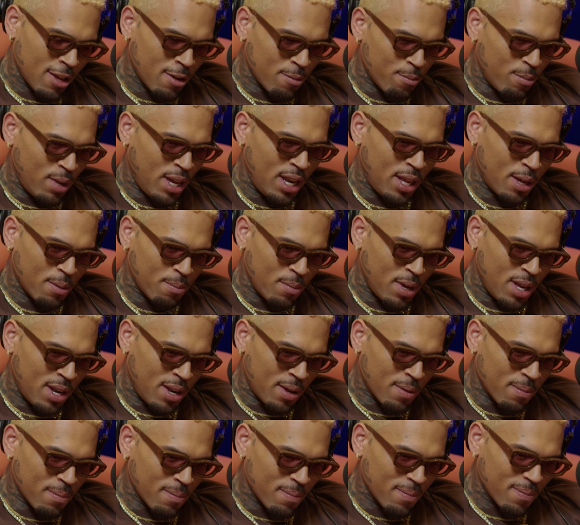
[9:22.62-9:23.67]
Medium,
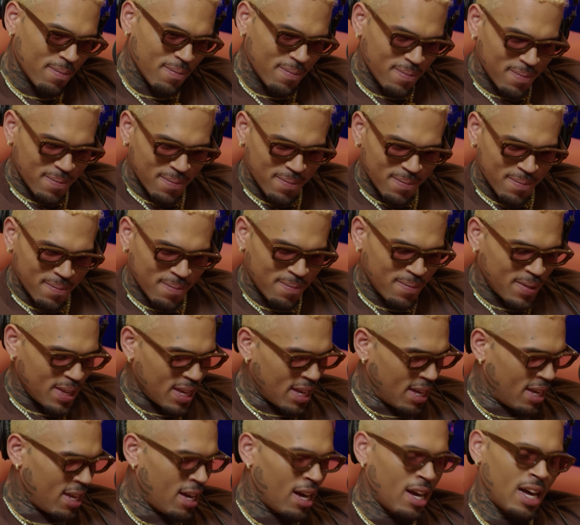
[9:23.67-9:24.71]
medium. Really?
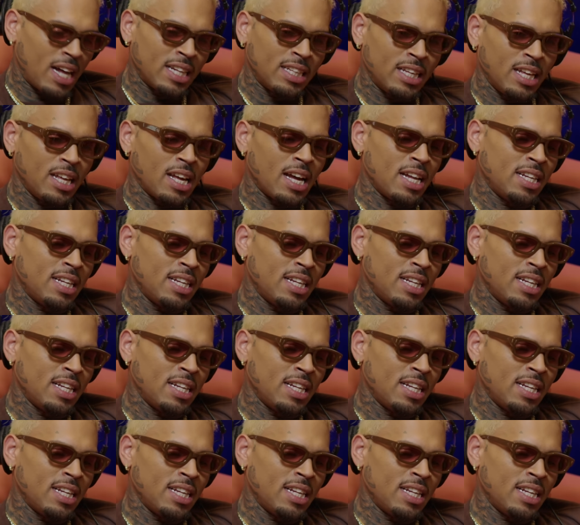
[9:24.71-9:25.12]
Yeah, I did.